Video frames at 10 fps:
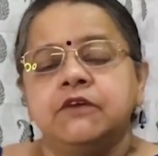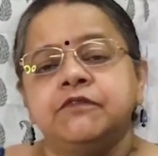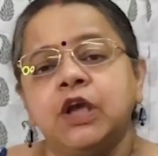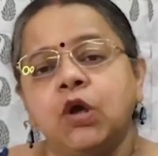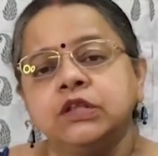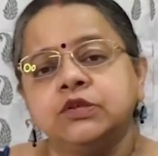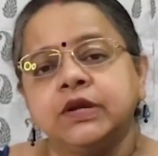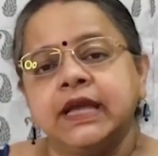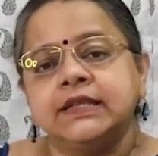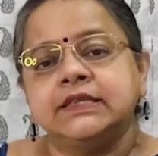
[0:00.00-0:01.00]
We also
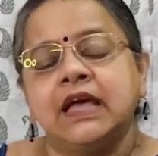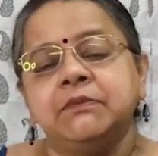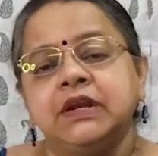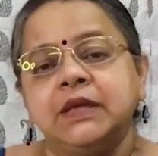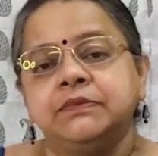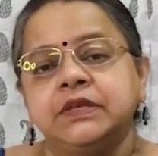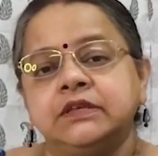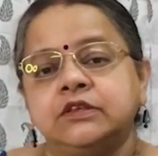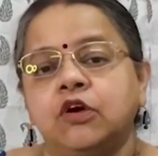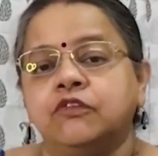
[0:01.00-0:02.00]
get some
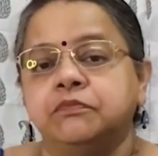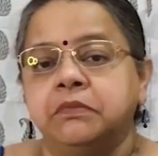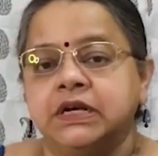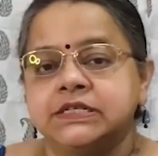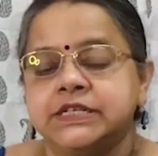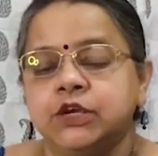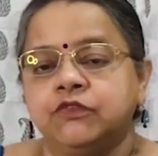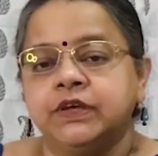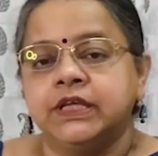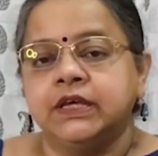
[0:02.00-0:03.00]
glimpses of mercy
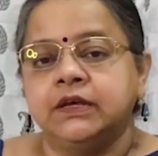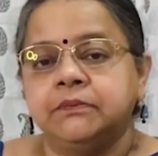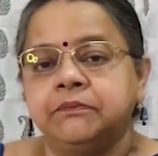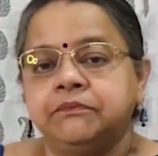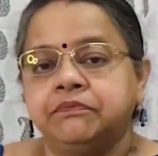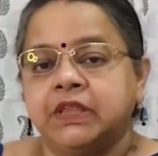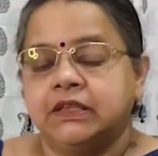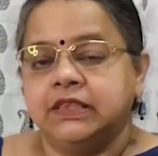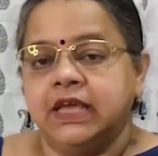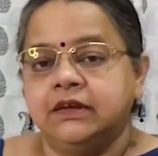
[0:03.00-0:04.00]
over here.
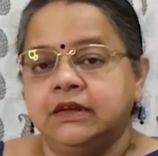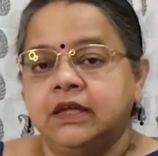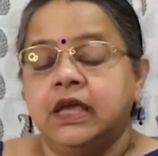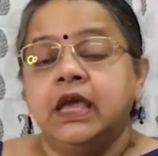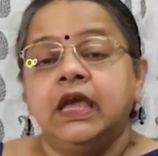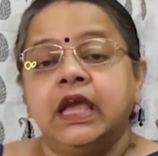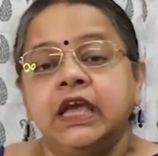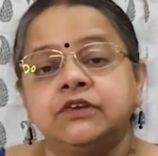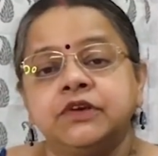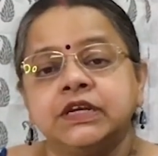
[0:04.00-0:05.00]
Then,
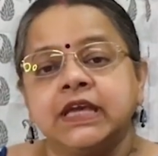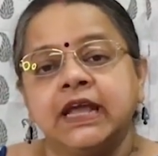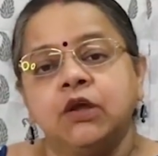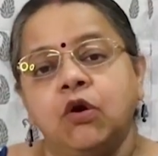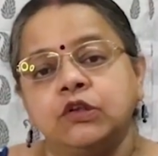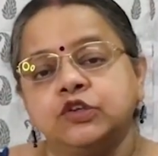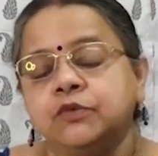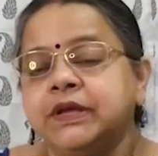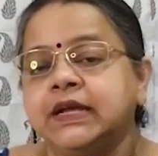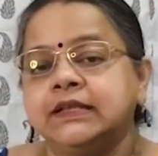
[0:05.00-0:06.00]
hatred can also
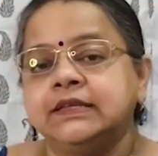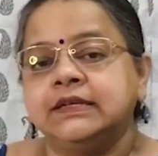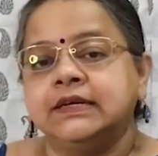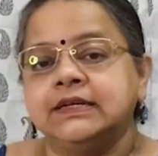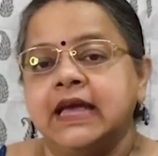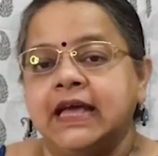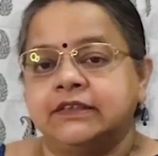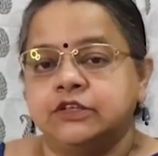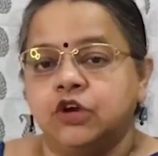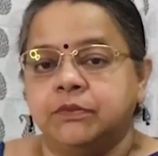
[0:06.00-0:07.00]
be considered as
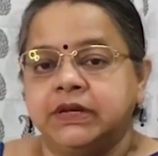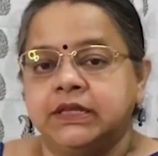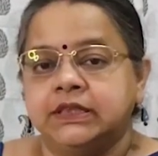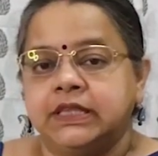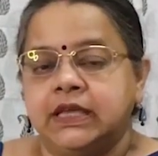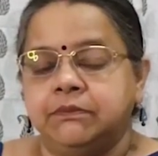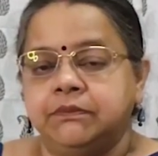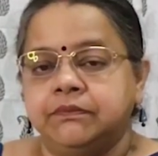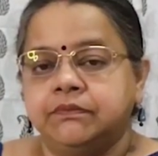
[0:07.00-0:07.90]
a dominant theme.